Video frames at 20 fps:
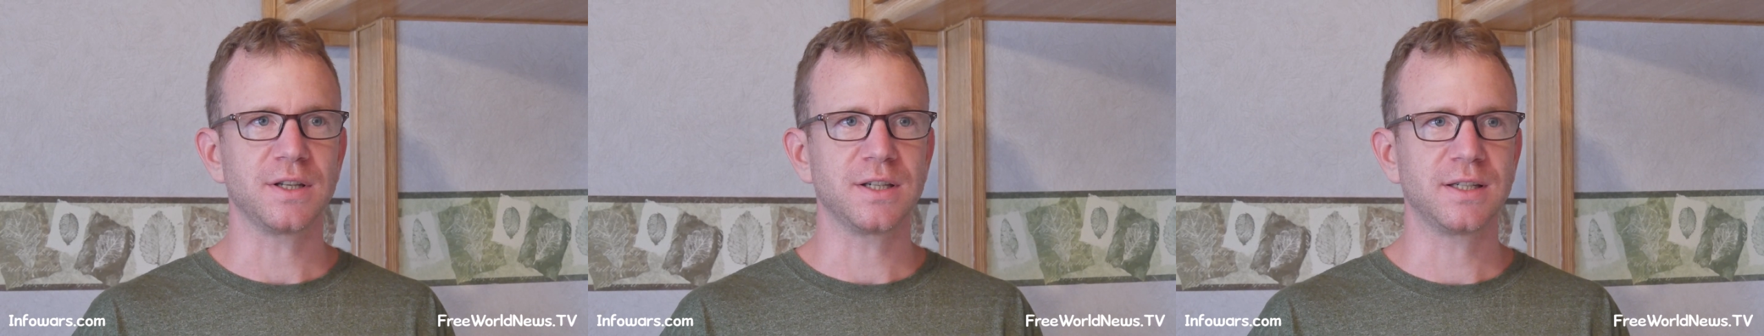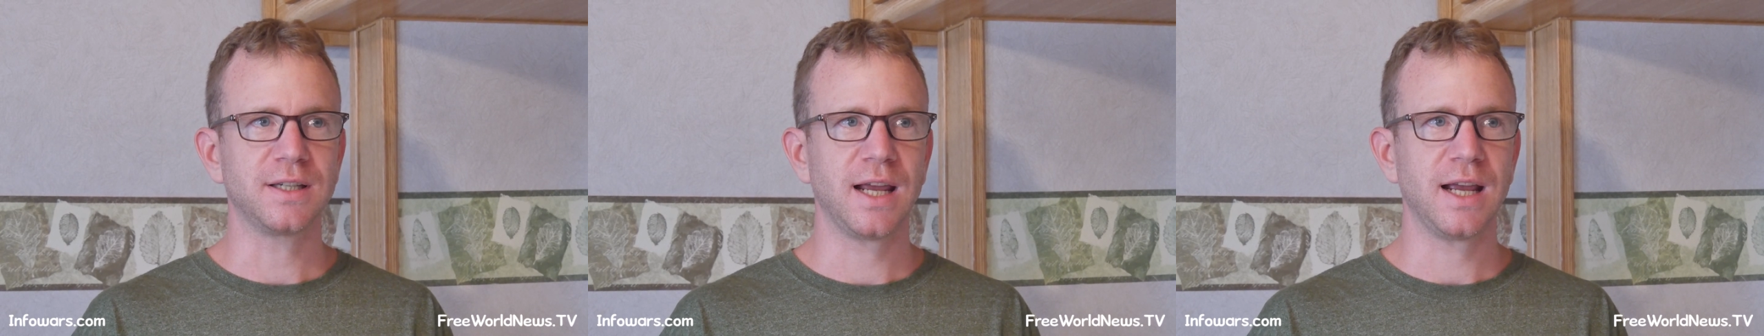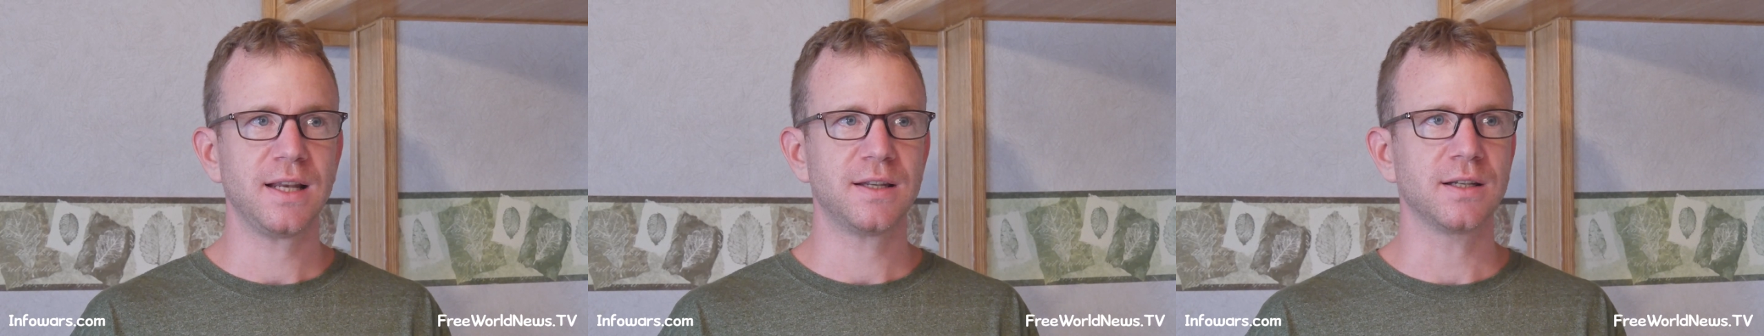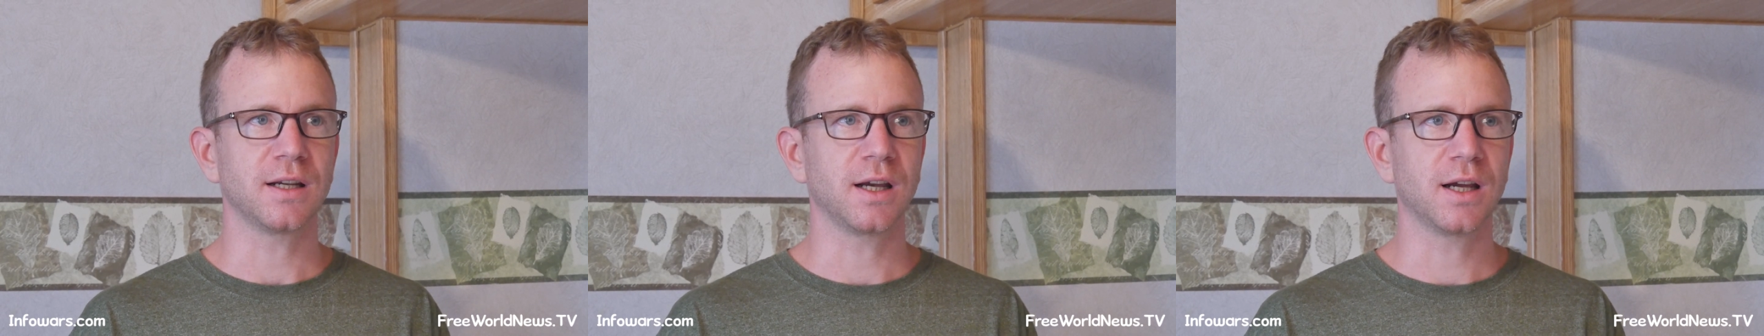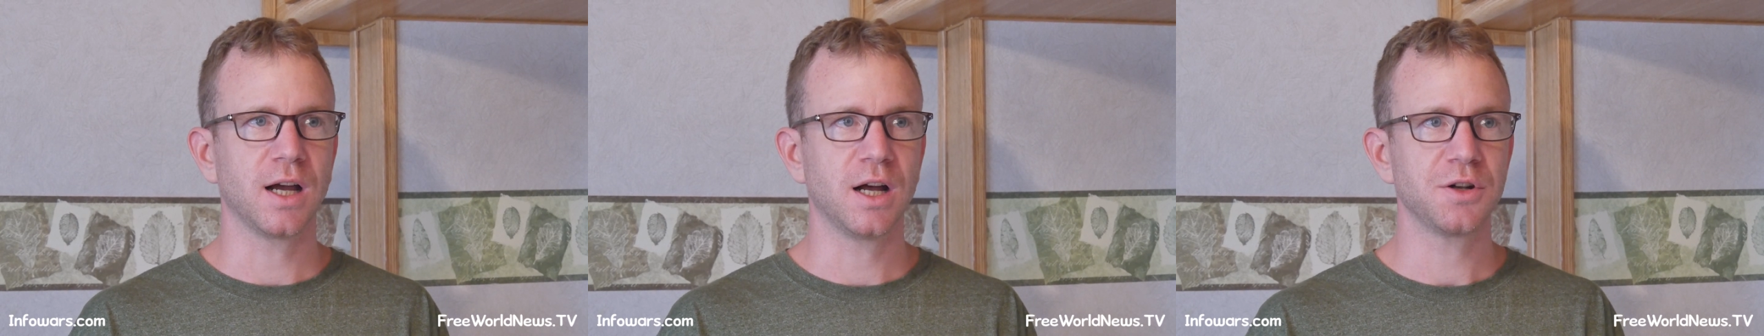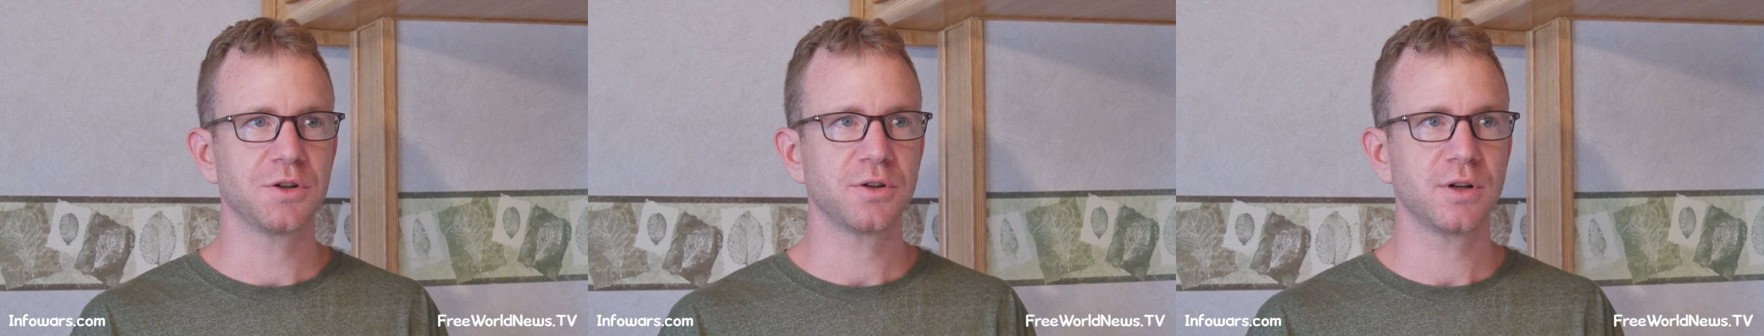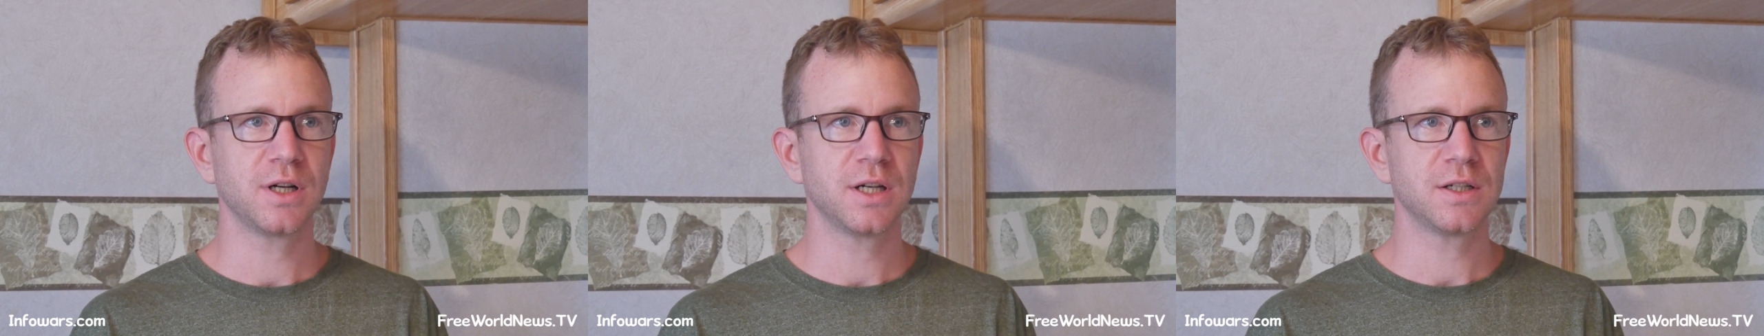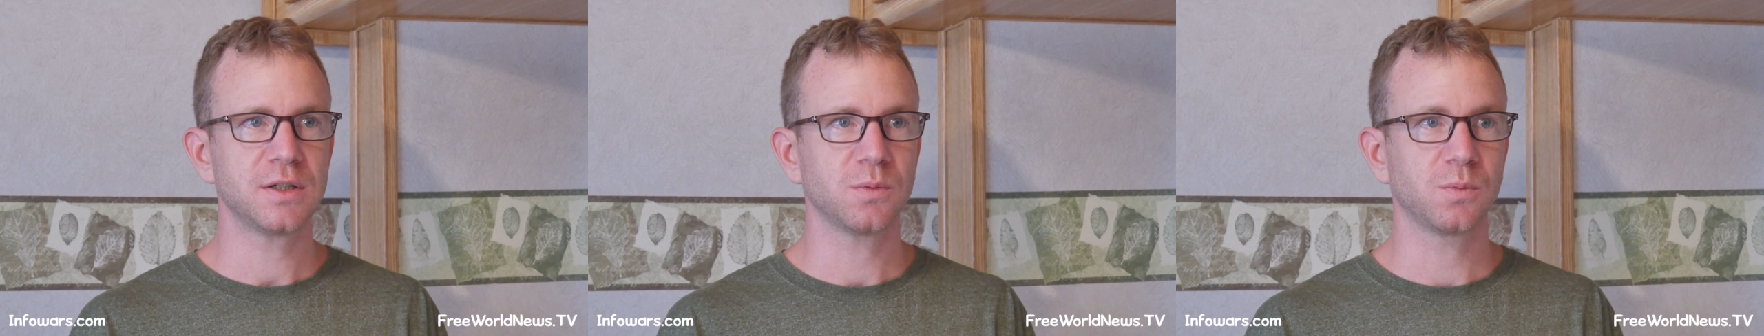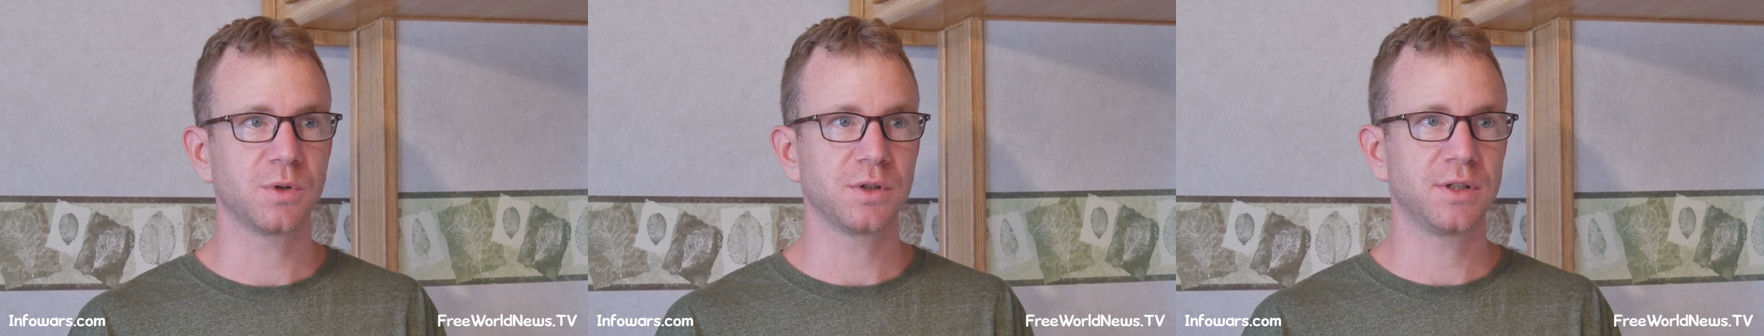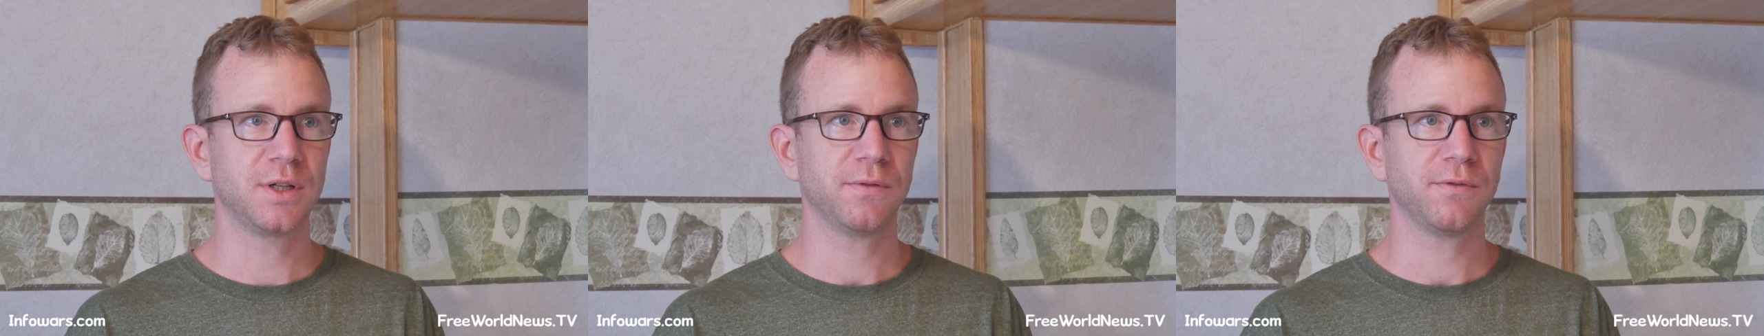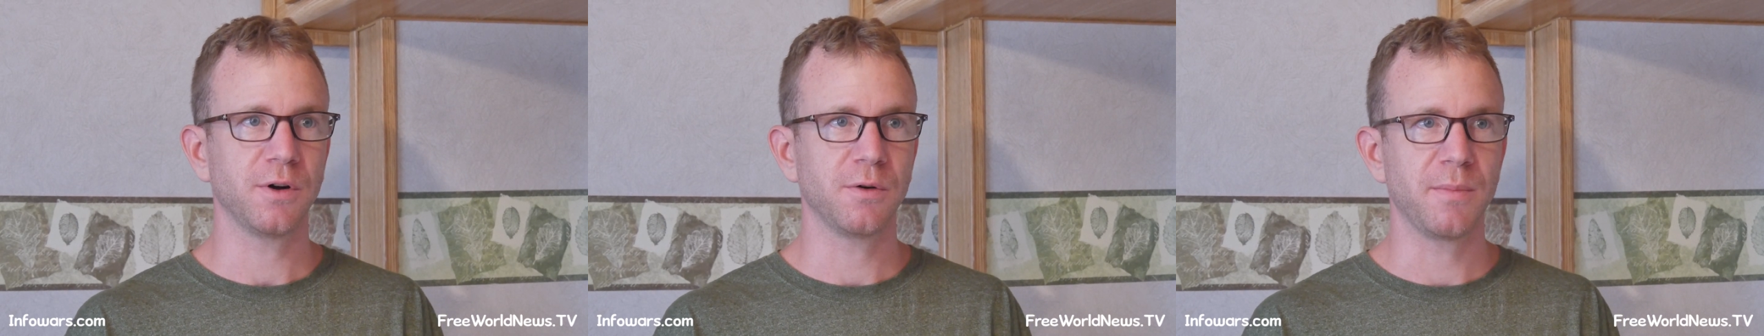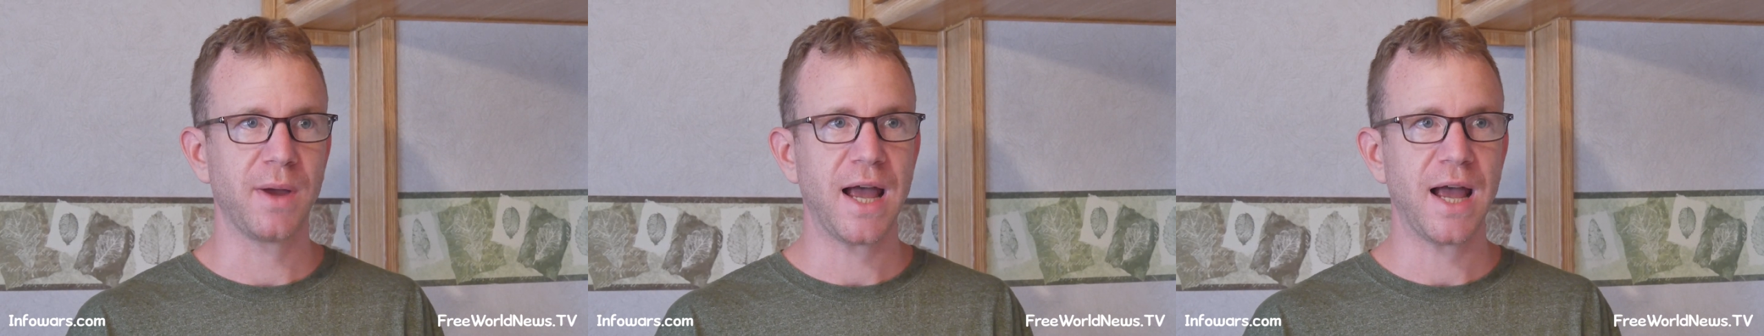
states and countries with different